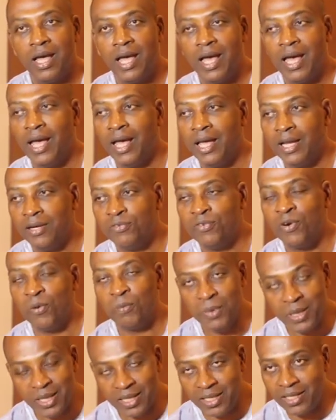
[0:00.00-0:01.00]
And for
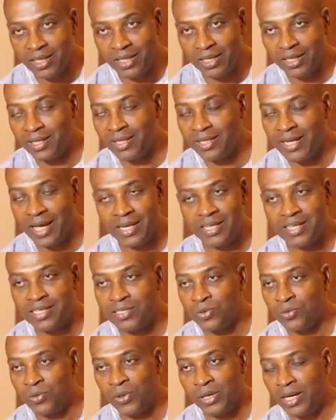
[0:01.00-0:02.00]
me, that
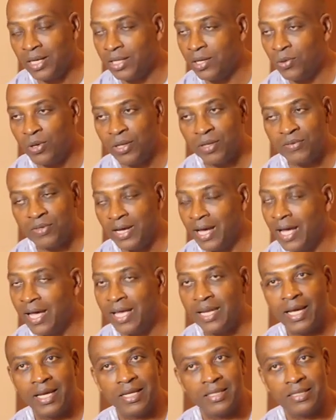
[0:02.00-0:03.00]
is really one of the
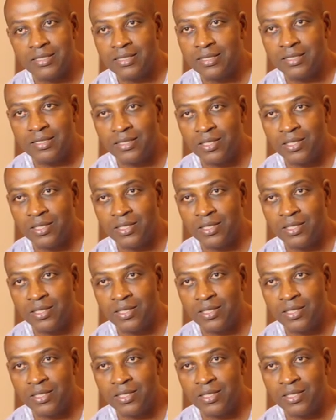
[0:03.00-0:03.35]
highlights.